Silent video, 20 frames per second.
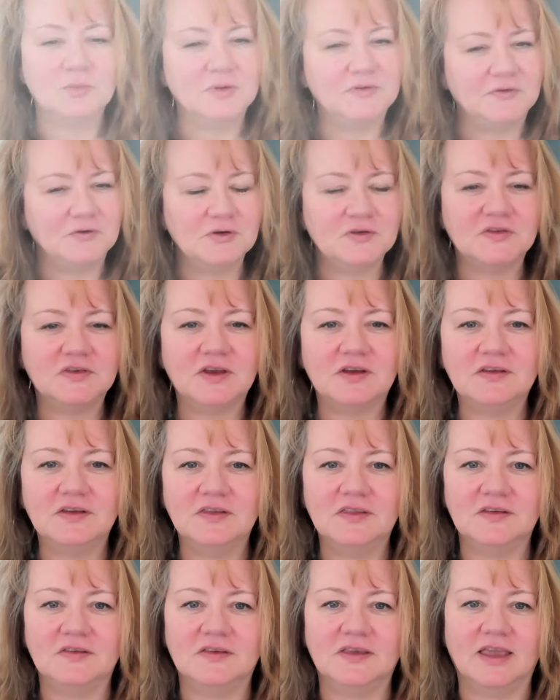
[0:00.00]
before starting
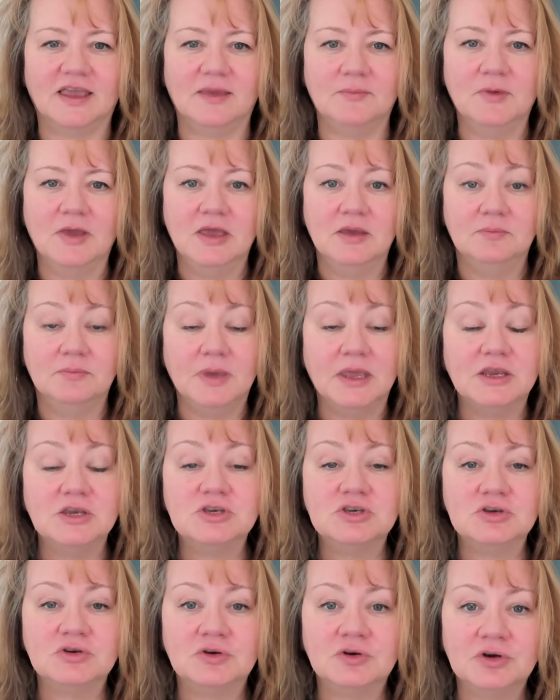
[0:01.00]
this game, make
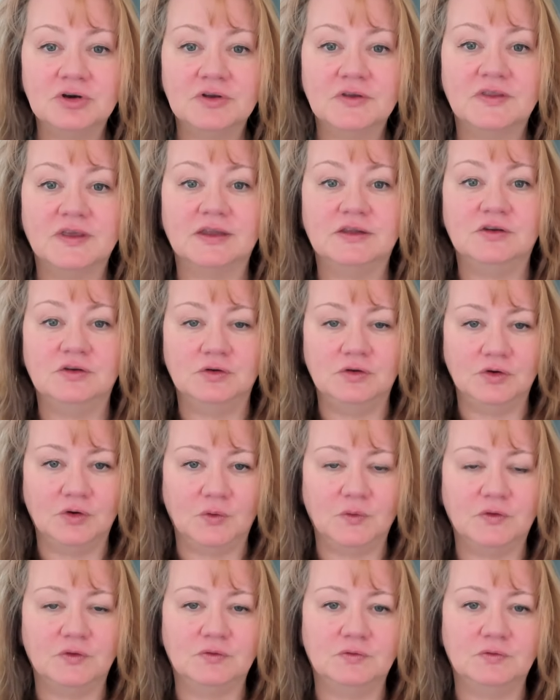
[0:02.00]
sure that you know the